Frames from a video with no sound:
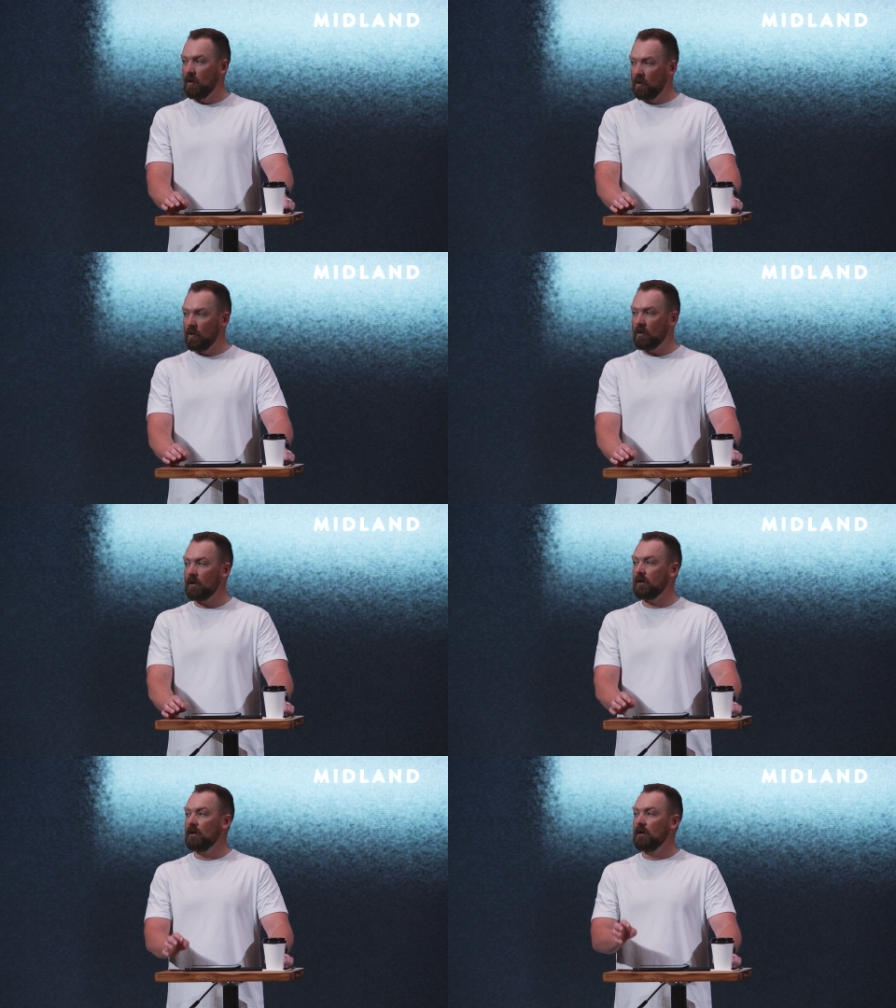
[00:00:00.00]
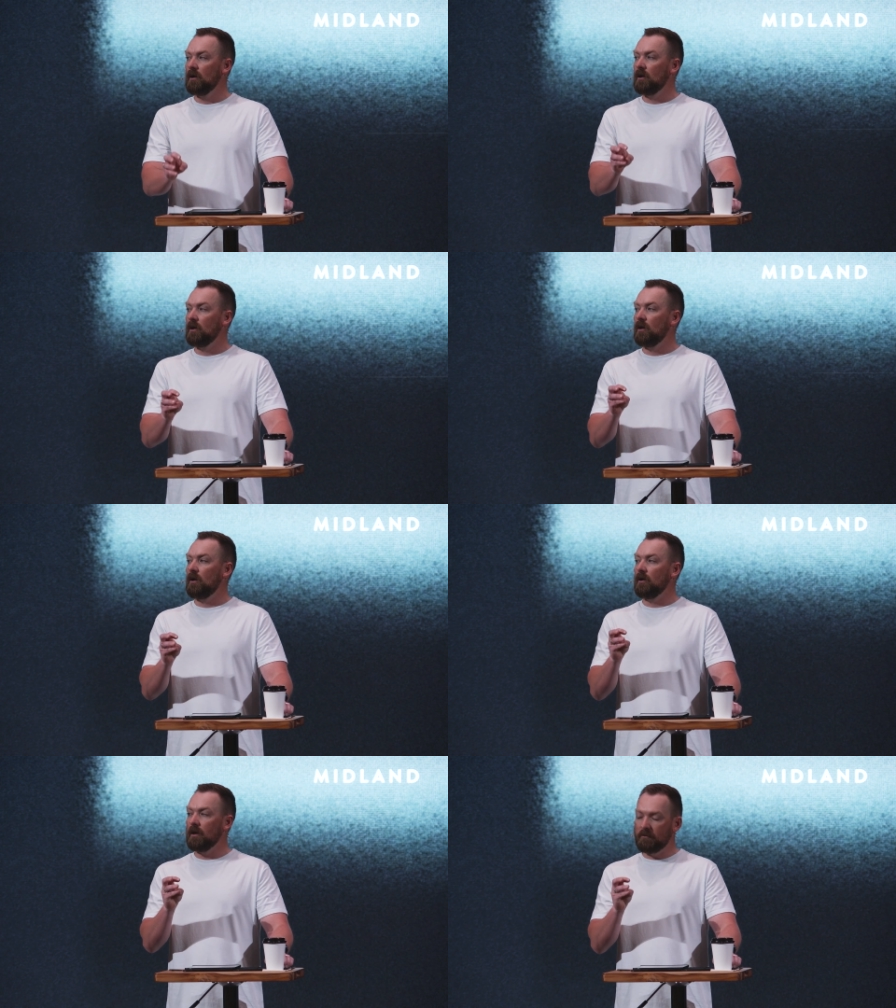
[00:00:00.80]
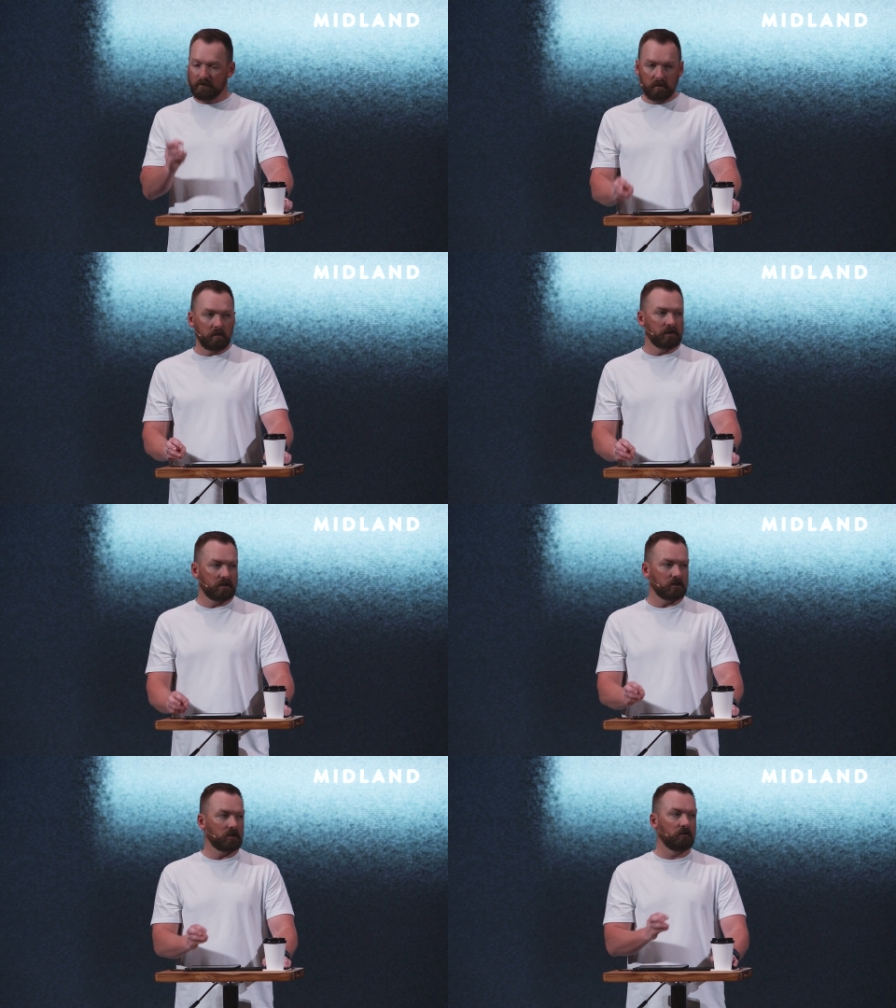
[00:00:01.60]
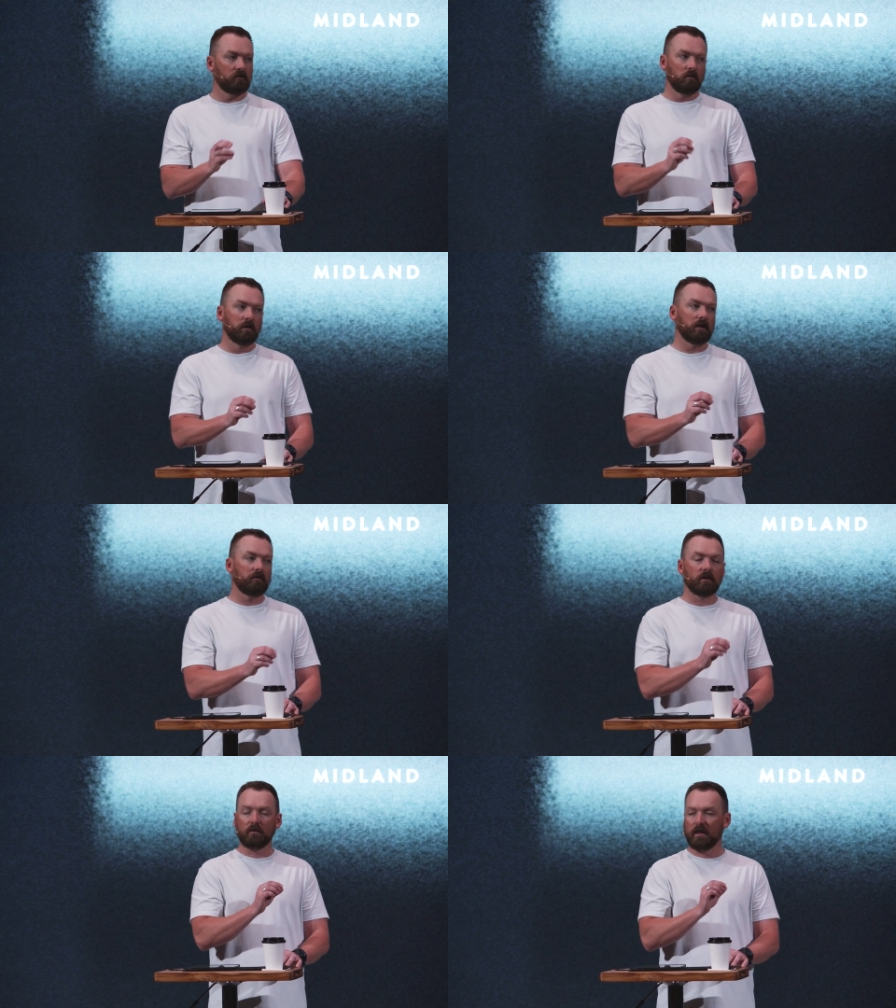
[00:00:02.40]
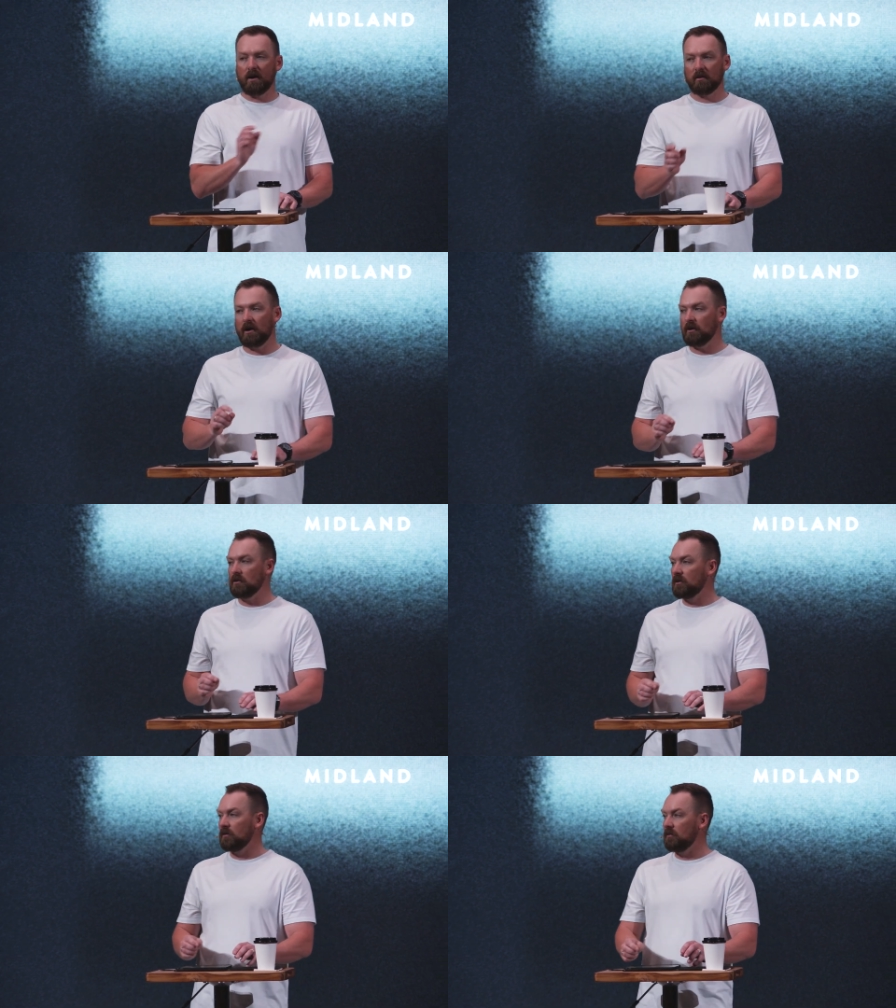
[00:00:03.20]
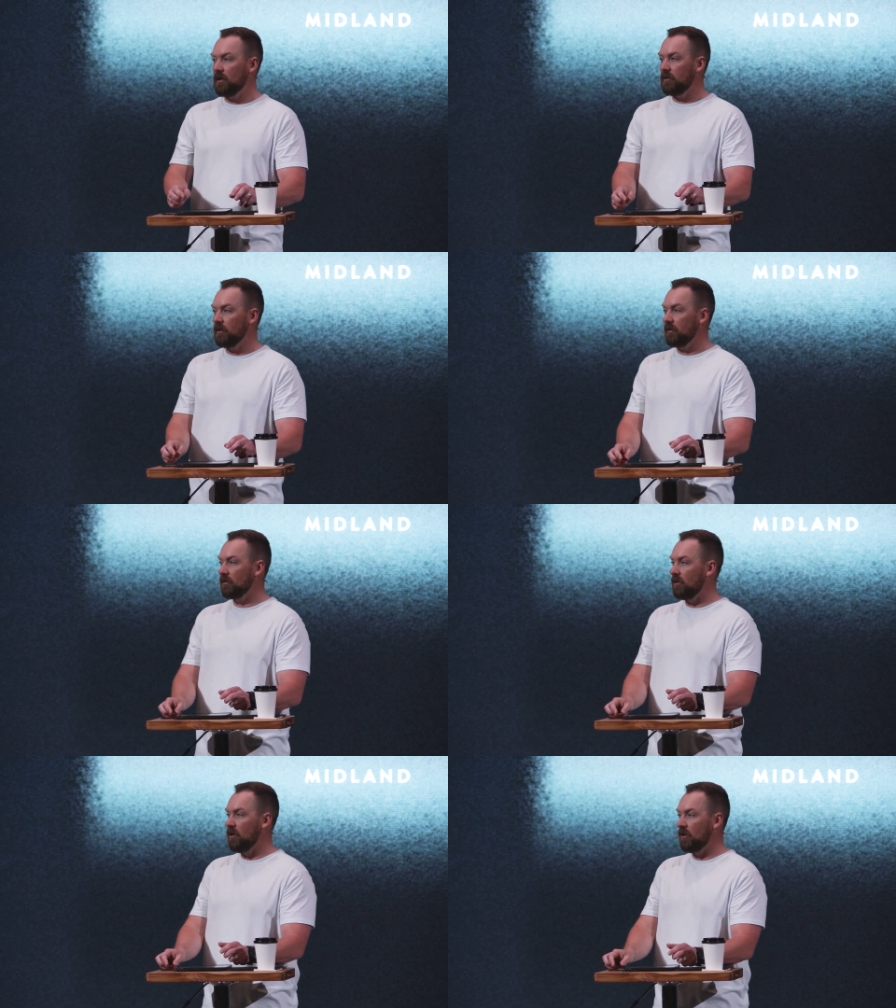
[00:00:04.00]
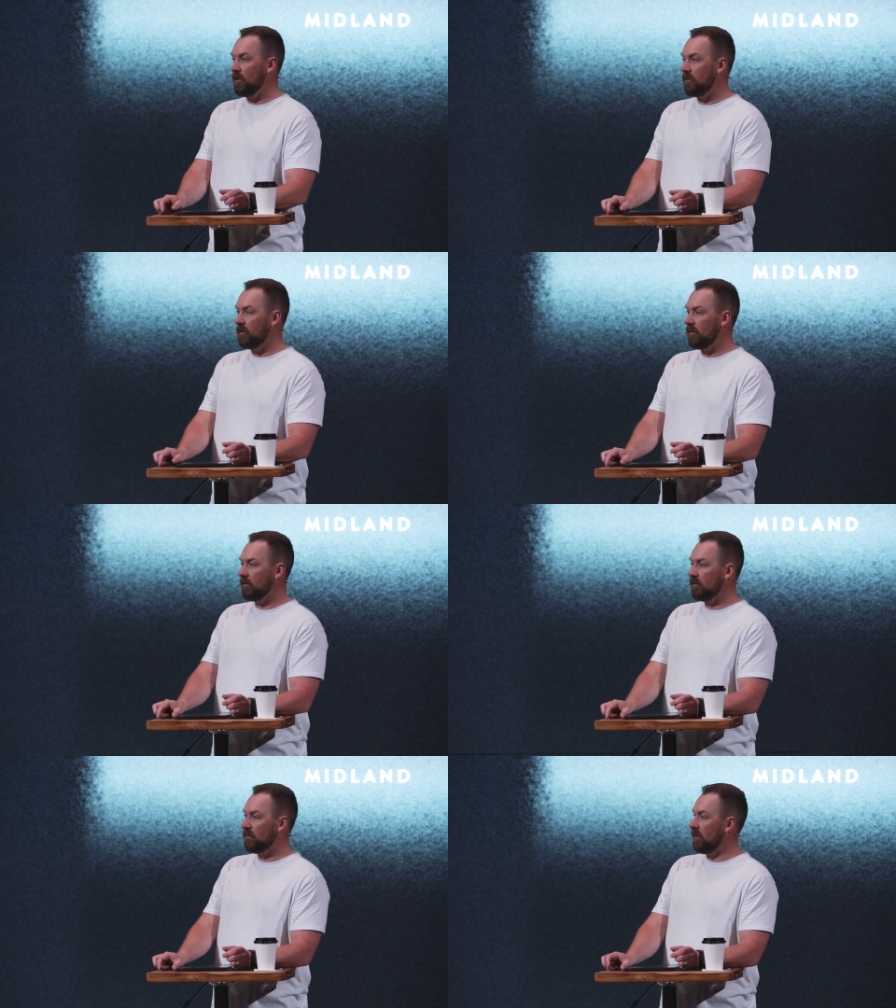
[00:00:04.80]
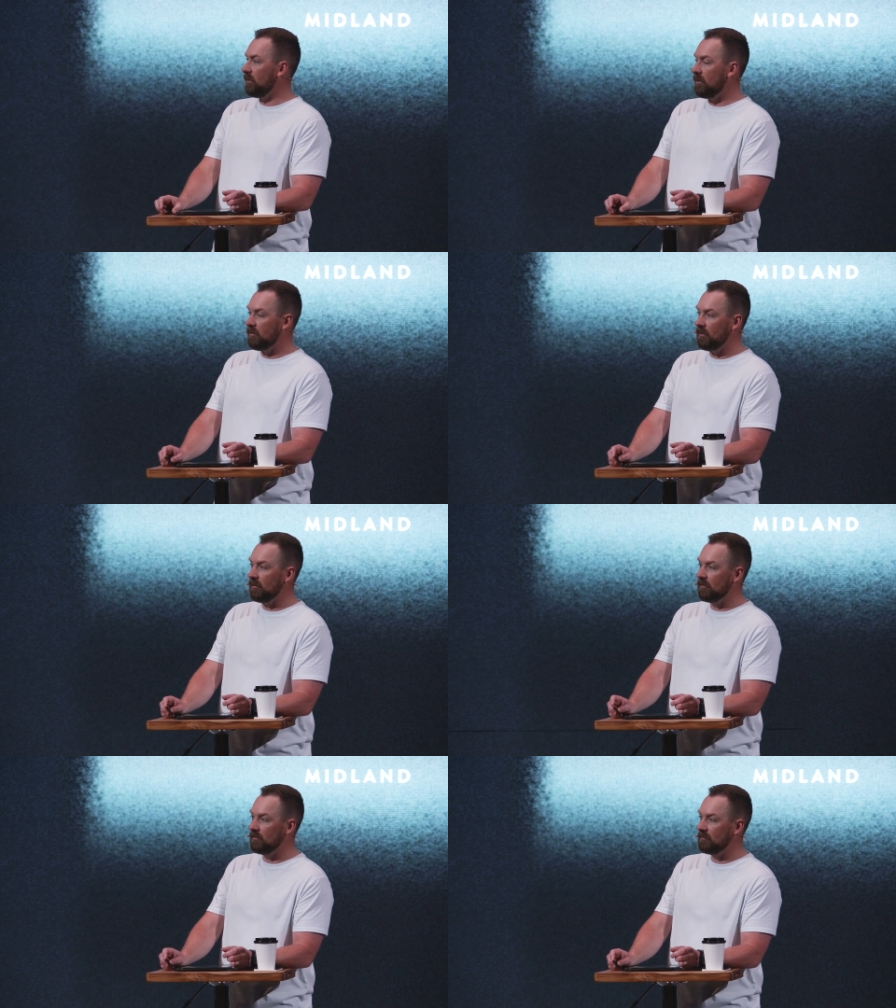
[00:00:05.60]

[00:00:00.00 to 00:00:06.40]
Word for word: Or are they from a position of you believing that without God you could do nothing, are nothing, think nothing?